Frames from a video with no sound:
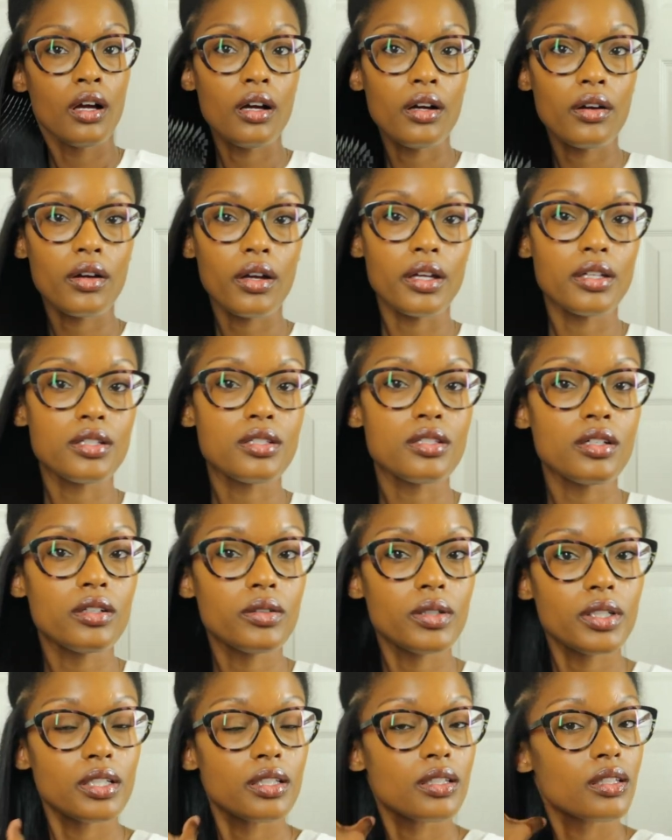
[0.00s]
Okay,
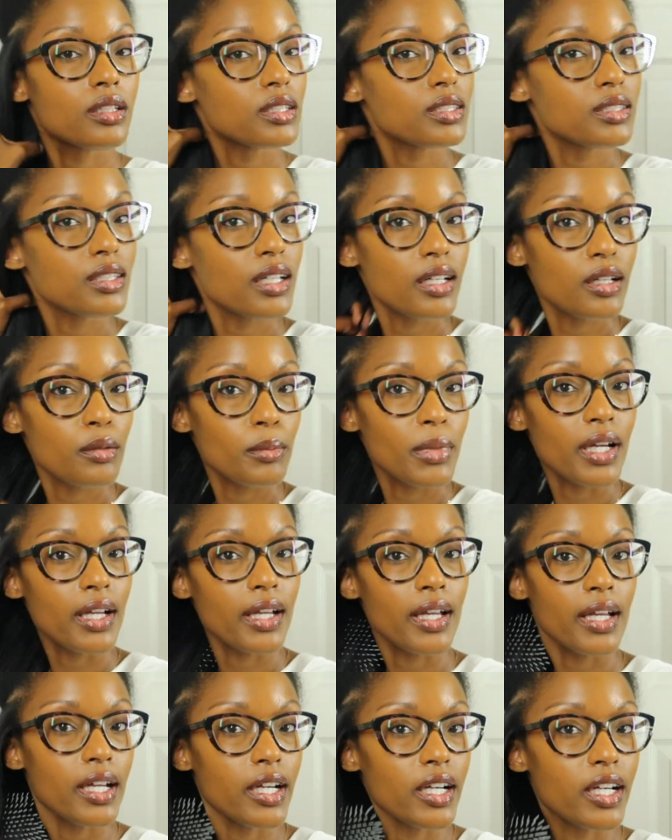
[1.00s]
so it looks like my
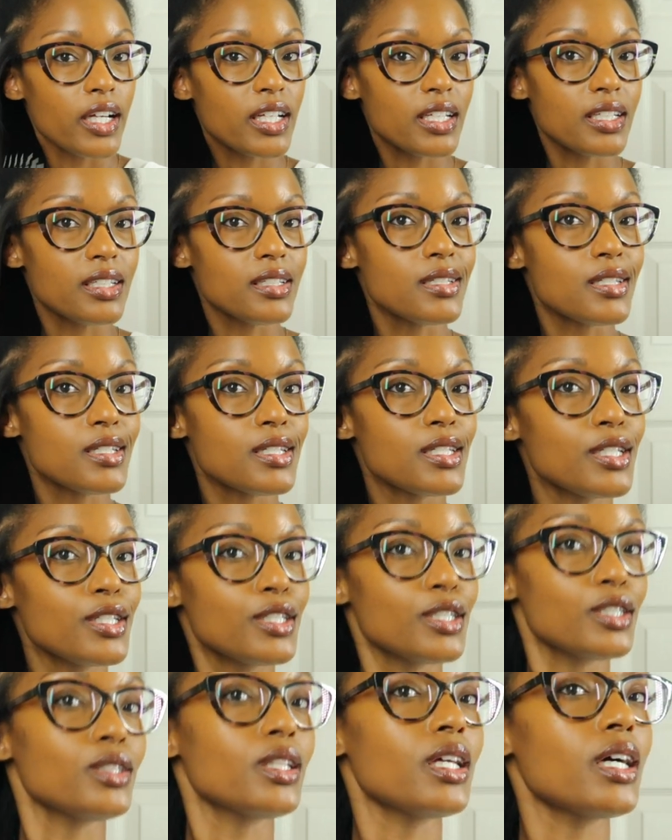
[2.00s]
hair is
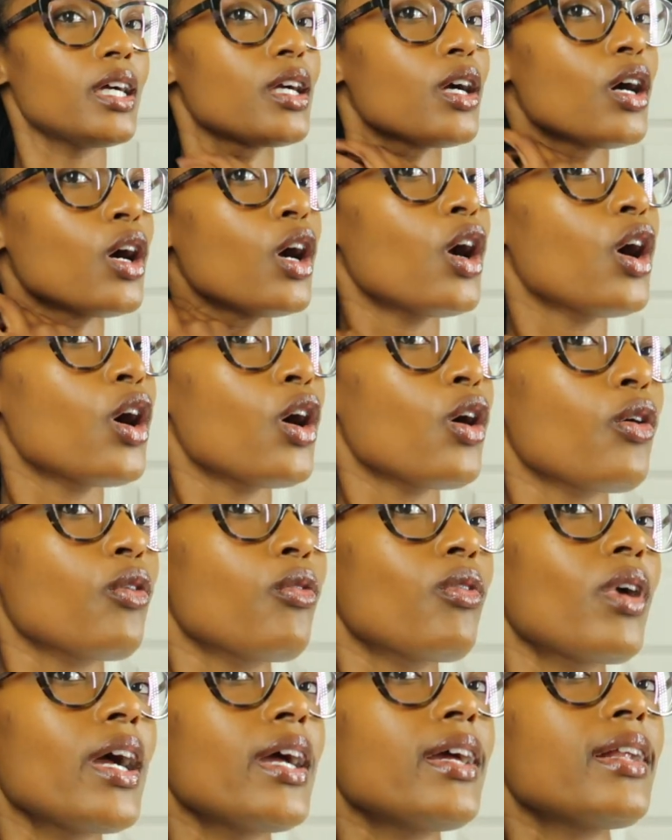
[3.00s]
still like
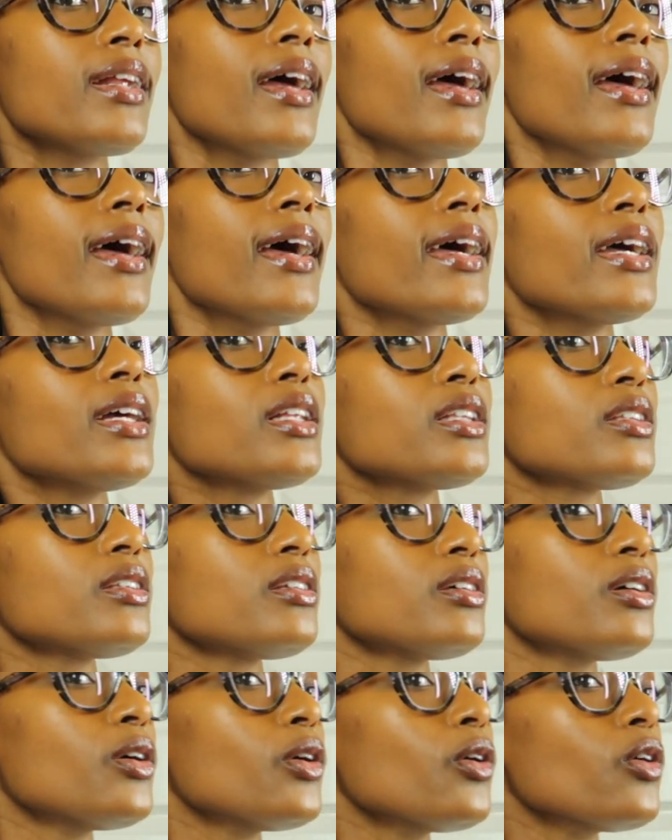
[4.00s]
right
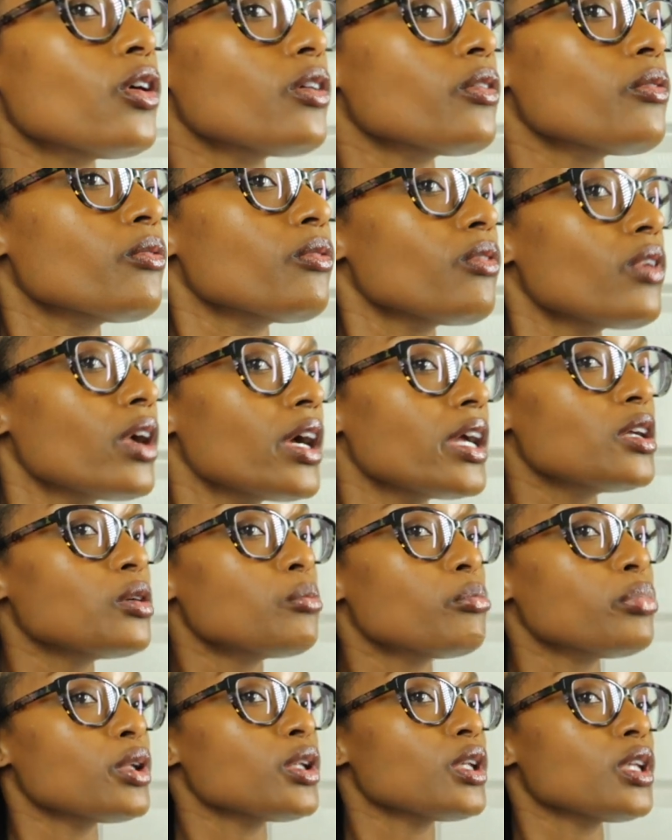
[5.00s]
at or
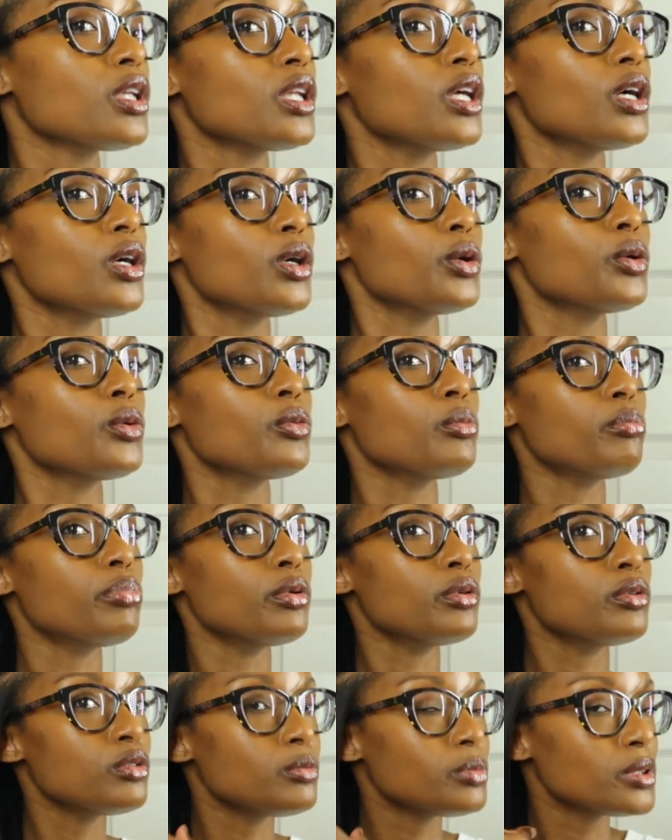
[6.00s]
right below
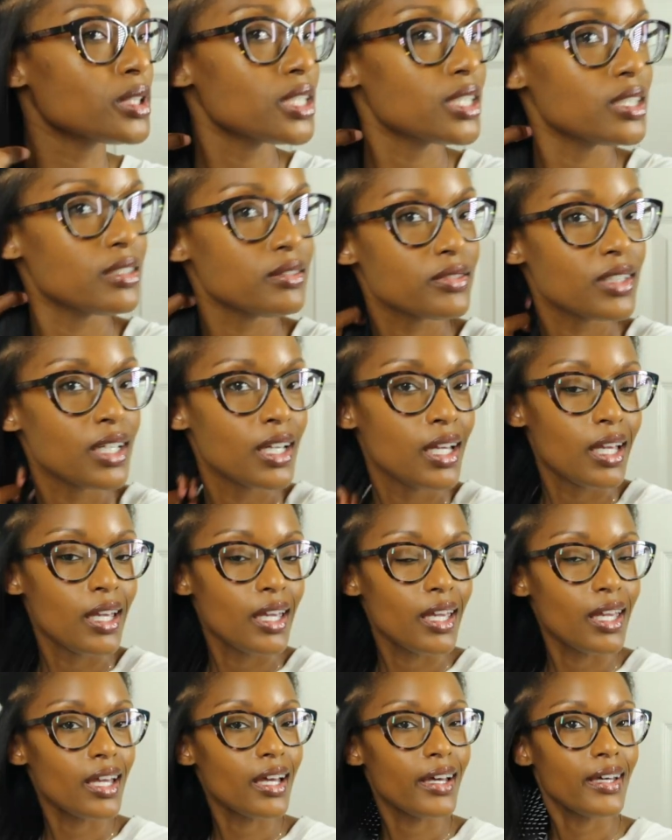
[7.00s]
boob length.
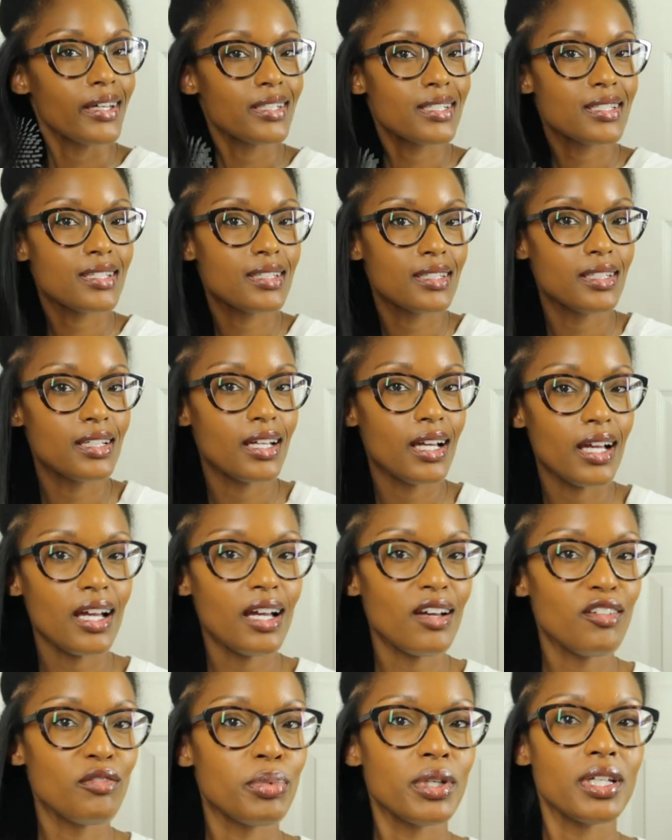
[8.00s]
And honestly,
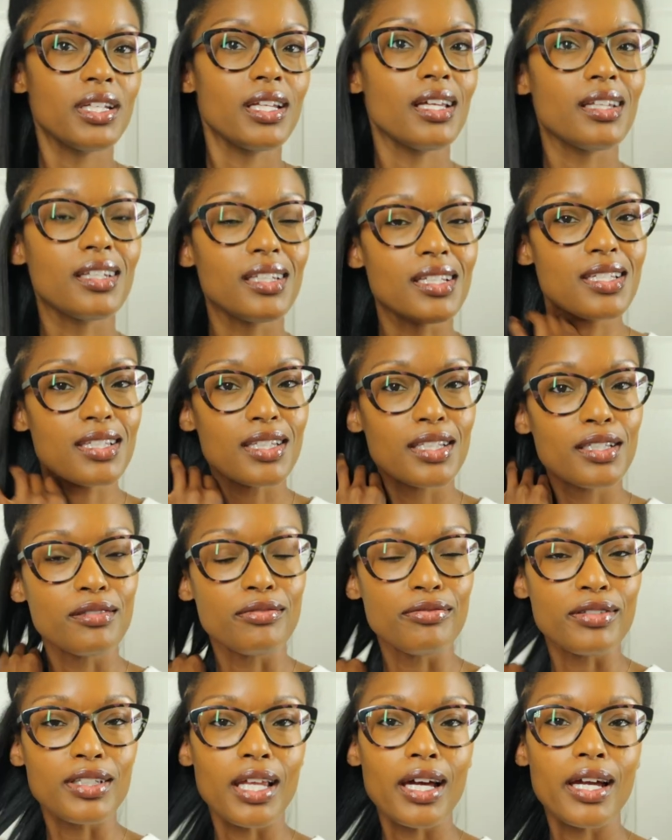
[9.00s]
I've been at this
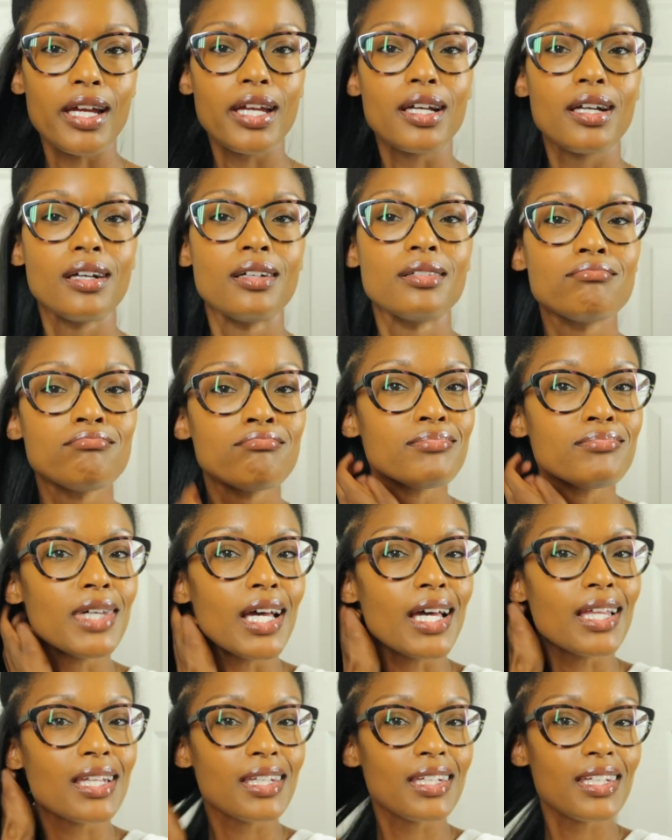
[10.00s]
length for like
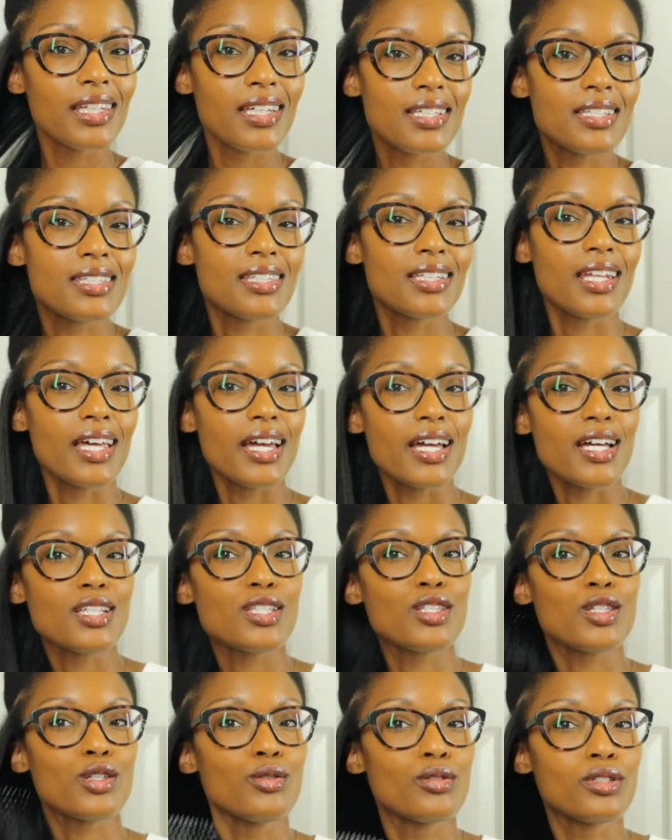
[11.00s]
at least the
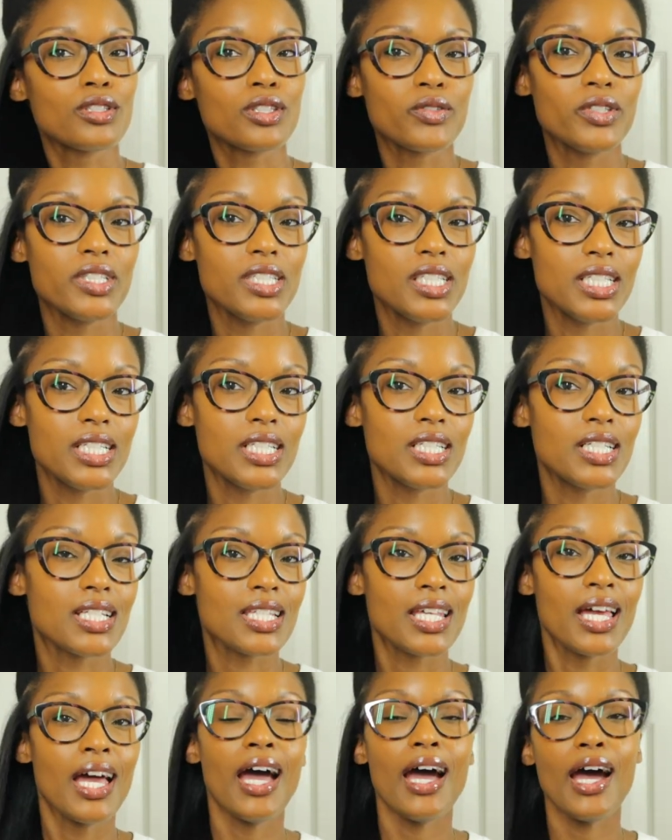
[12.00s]
last two to three
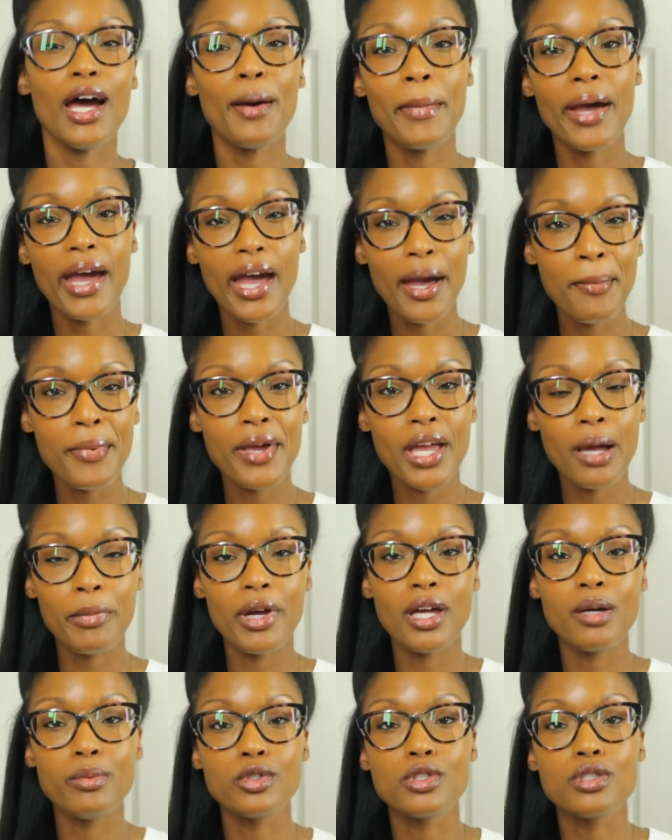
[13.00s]
years. I'm happy
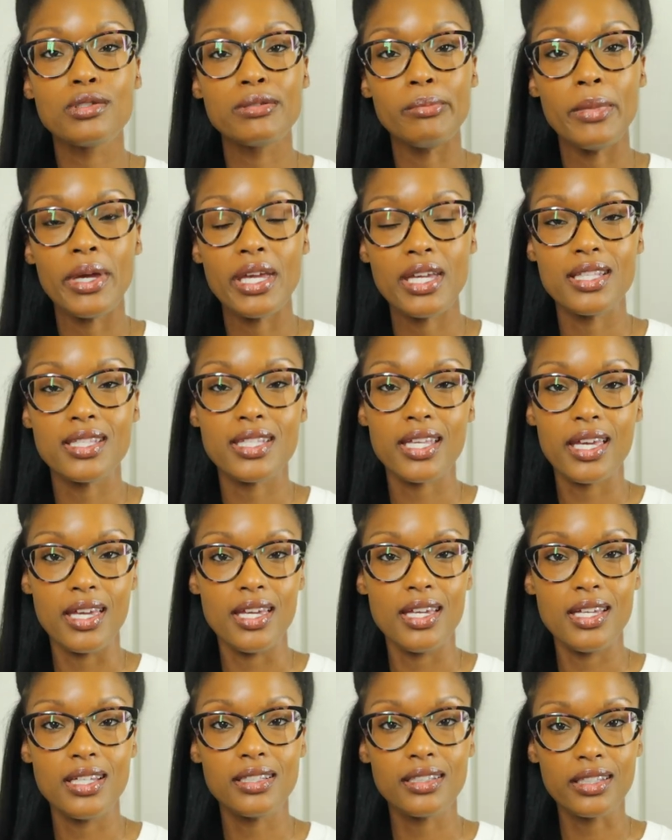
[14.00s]
I'm able to
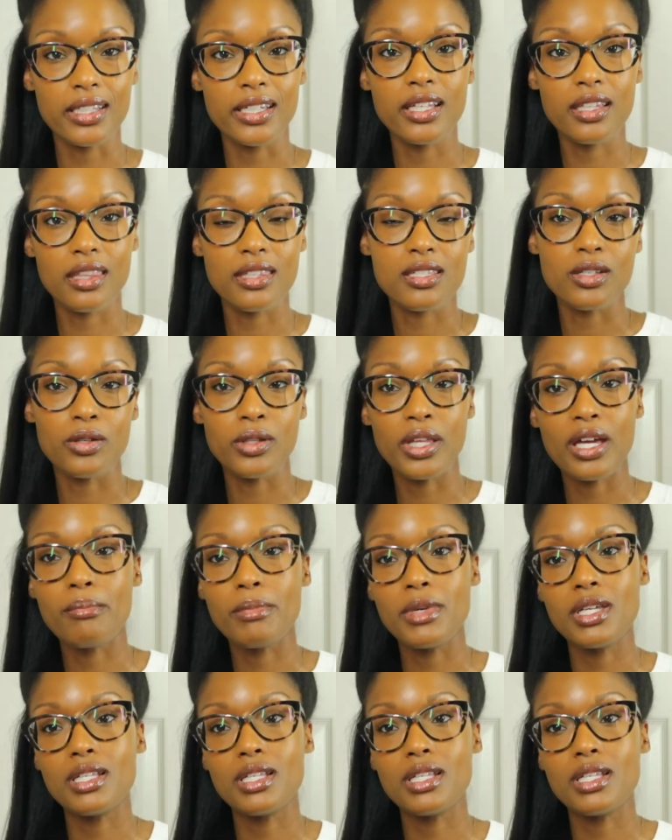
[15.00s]
maintain length. So that